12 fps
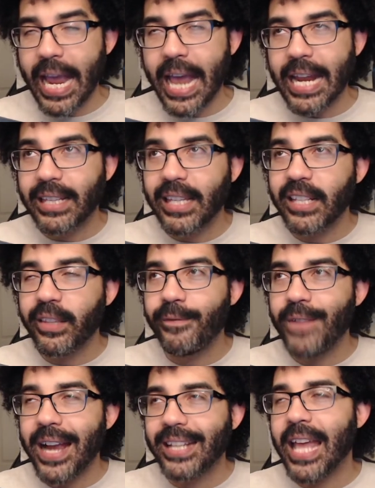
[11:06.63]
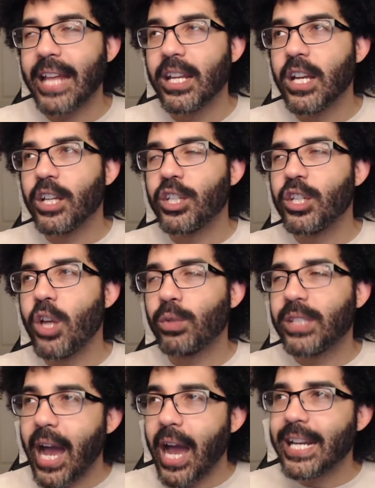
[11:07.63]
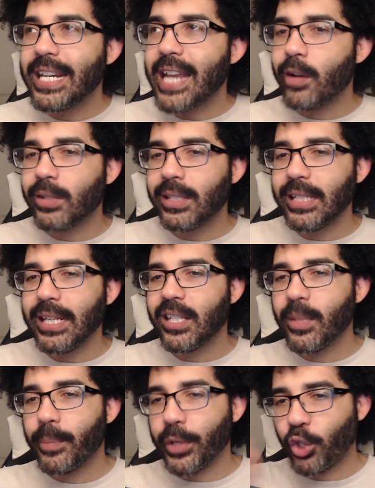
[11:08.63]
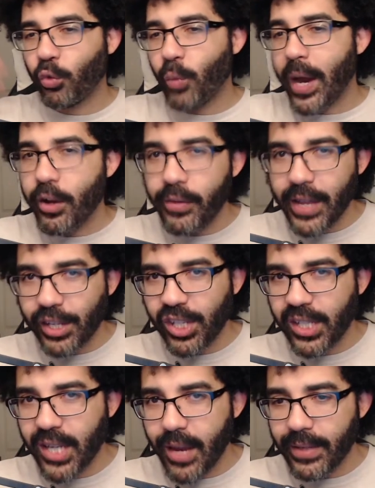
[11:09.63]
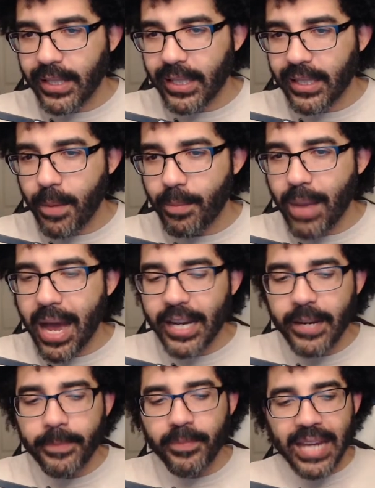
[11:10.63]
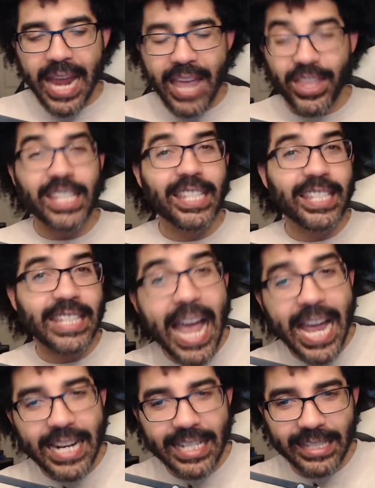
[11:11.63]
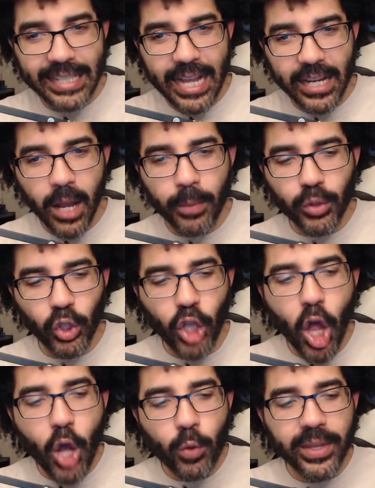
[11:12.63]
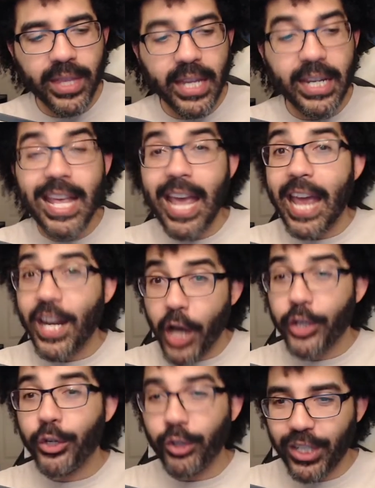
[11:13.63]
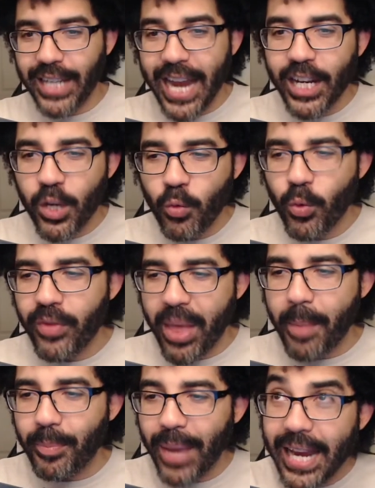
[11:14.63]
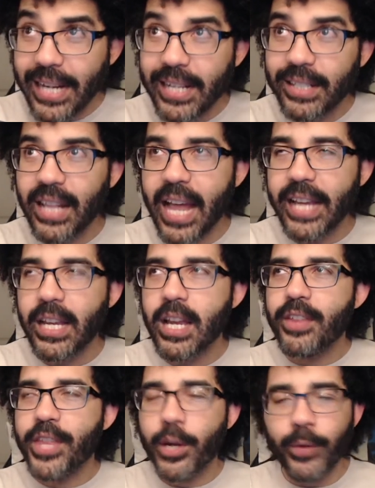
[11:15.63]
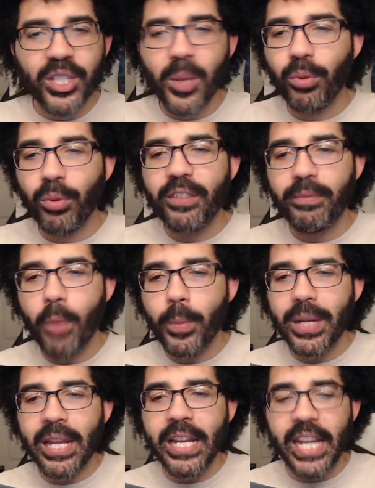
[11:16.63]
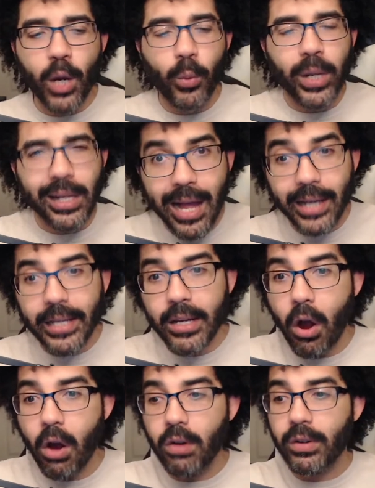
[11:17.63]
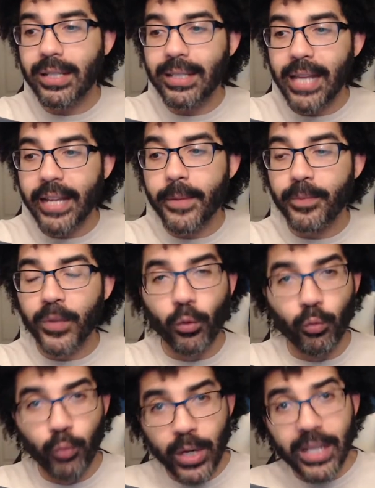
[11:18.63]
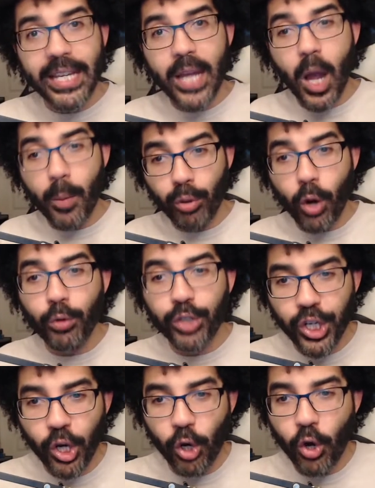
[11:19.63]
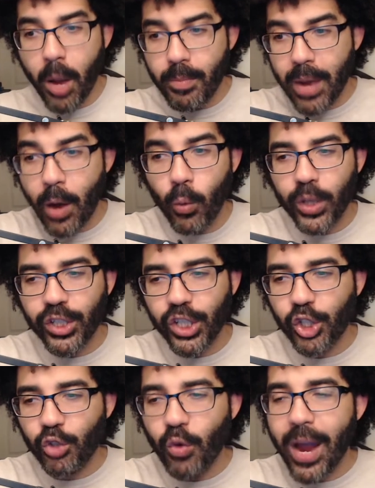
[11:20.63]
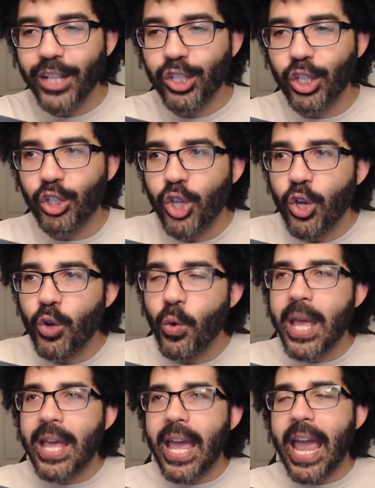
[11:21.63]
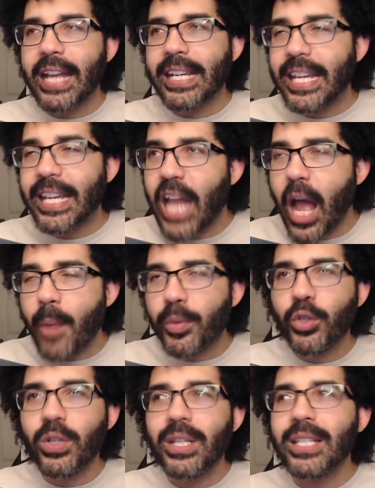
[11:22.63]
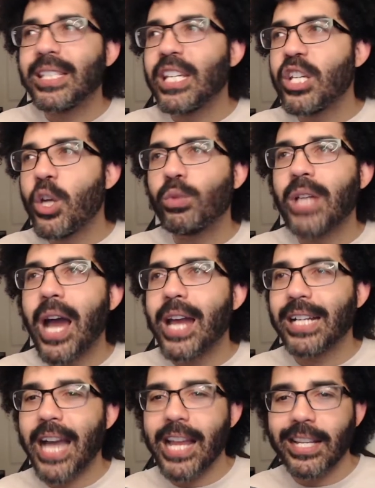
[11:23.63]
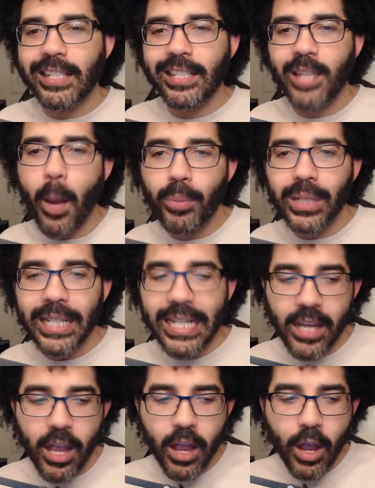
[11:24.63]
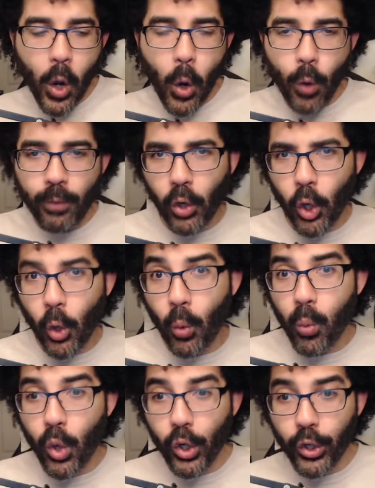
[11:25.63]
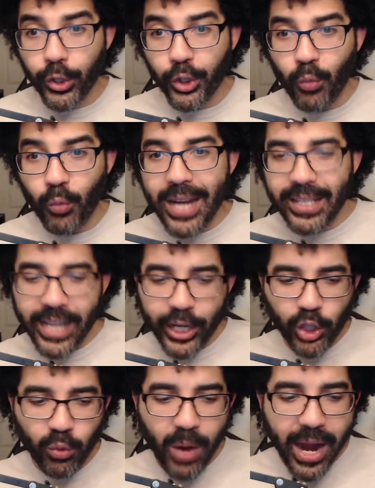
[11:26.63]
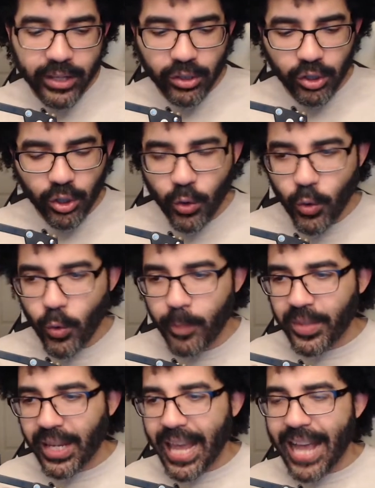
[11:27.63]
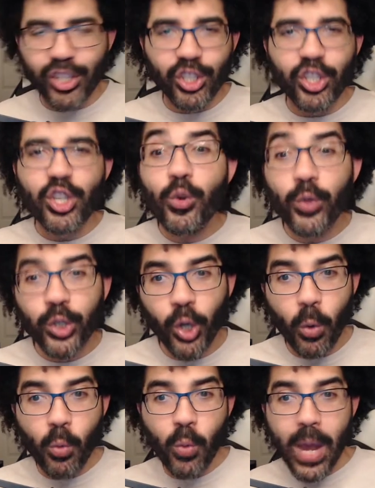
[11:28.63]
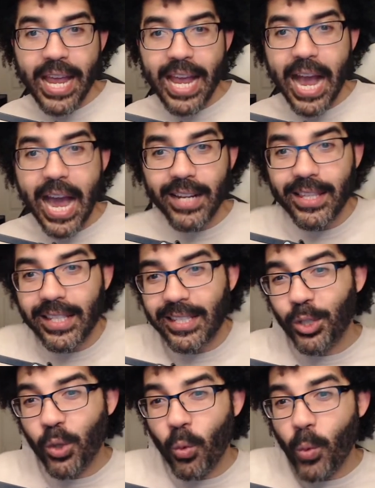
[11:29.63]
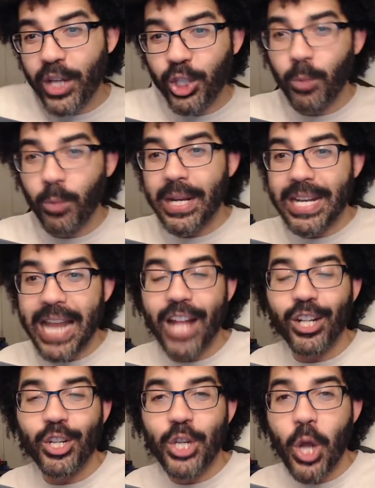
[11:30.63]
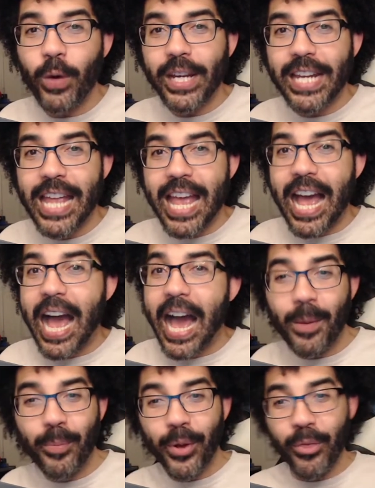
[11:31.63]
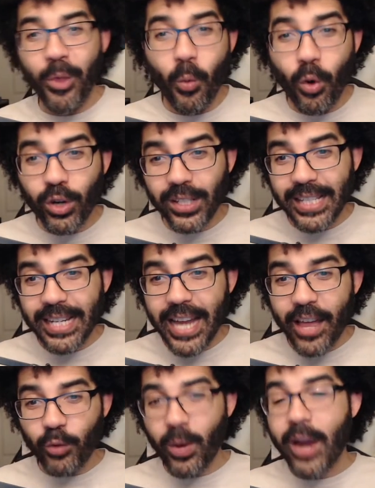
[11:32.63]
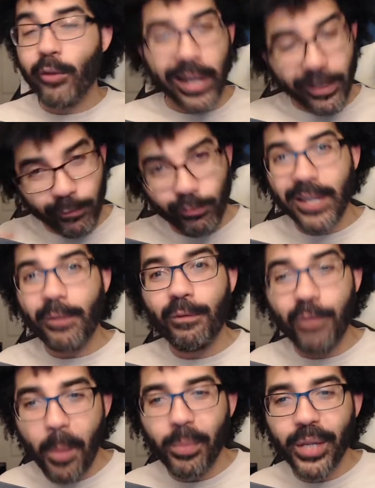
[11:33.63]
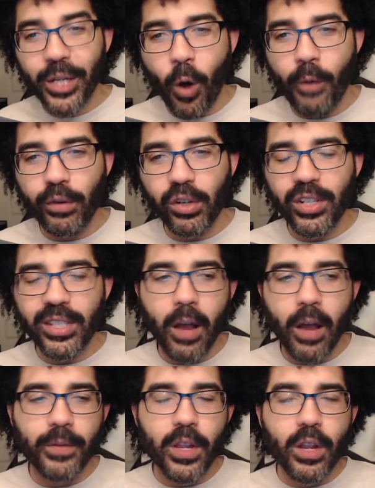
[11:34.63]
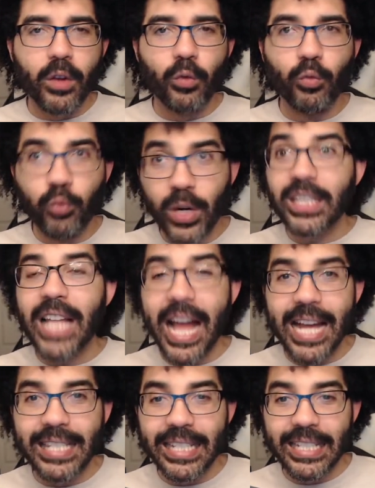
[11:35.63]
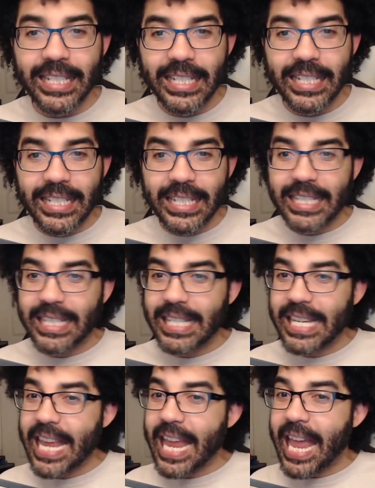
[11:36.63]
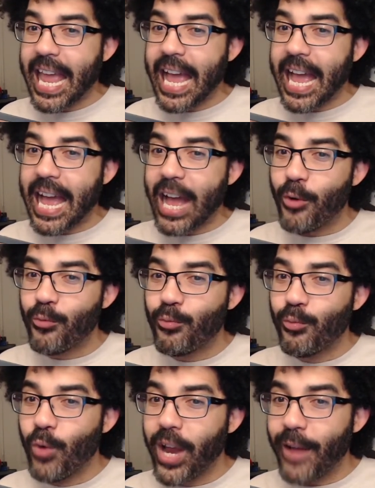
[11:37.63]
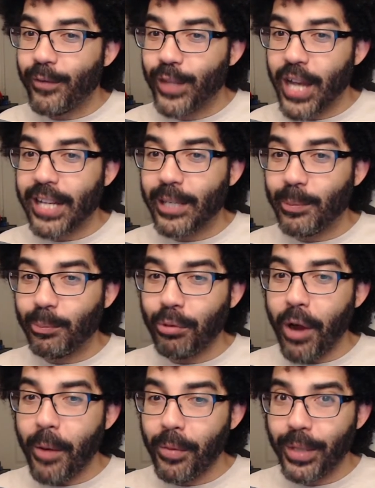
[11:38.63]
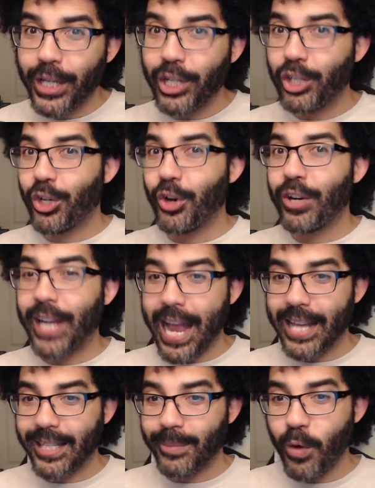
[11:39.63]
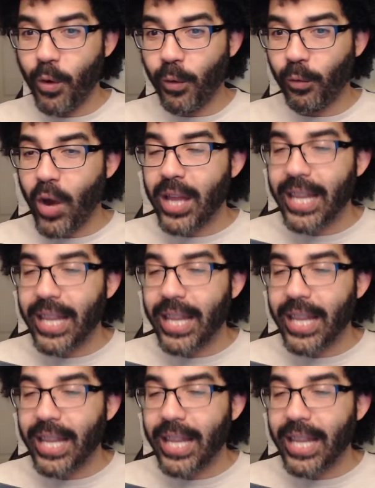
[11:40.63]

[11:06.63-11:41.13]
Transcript: And I think the fact that Yodonna now sees the betrayal that she's given to somebody and the sadness that comes along with it and understanding what that pain is like. There is a brief moment in here when Kakihara is like really approaching her about what she's trying to do and getting the opportunity to see Yodonna kind of stumbling over her words, right? Like trying to excuse her way out of the situation, but not knowing how to put the words together, right? Like really fumbling over herself, realizing, yeah, what I've done is probably a jerk ass move, right?